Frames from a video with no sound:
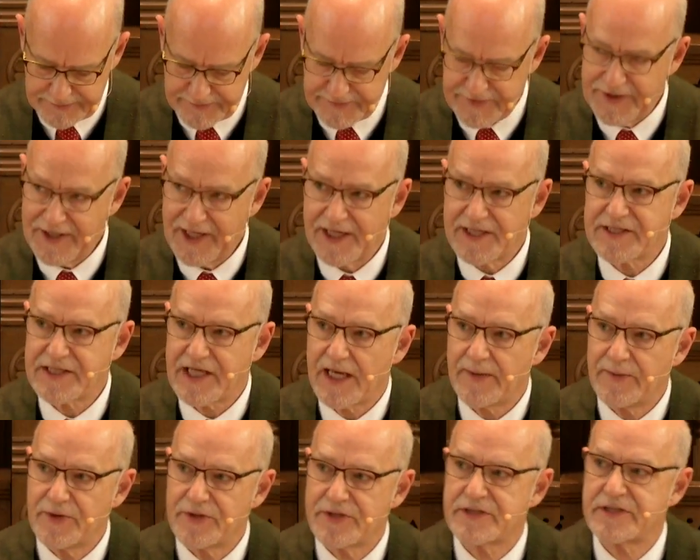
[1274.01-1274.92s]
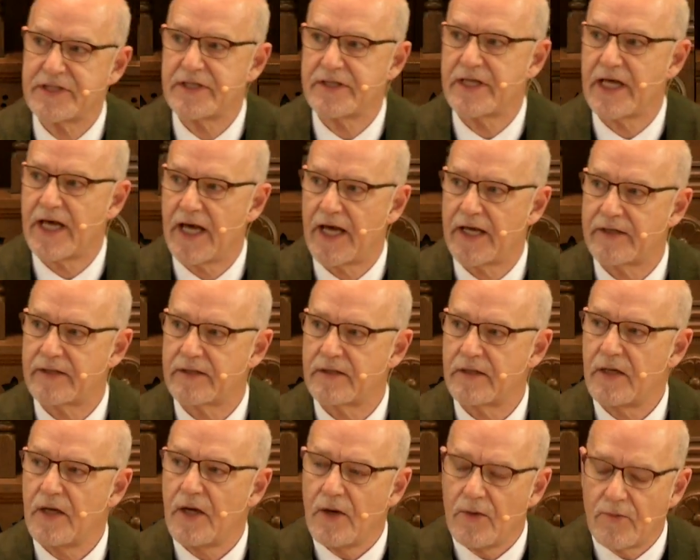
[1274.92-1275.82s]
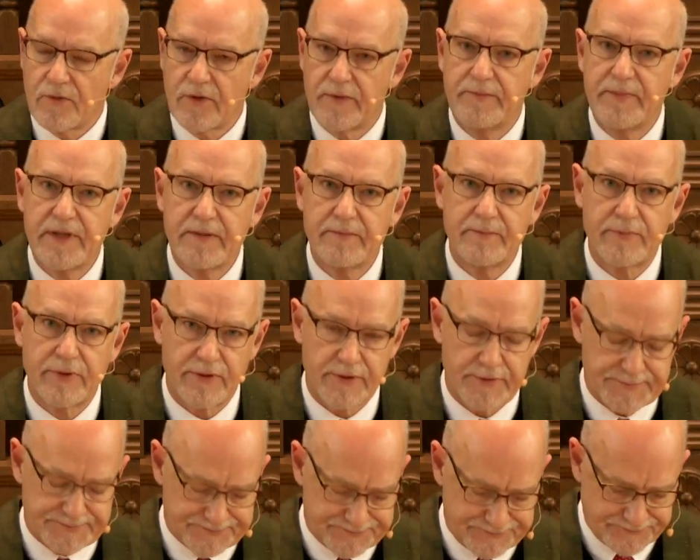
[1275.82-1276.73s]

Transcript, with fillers: the next time you see that, remember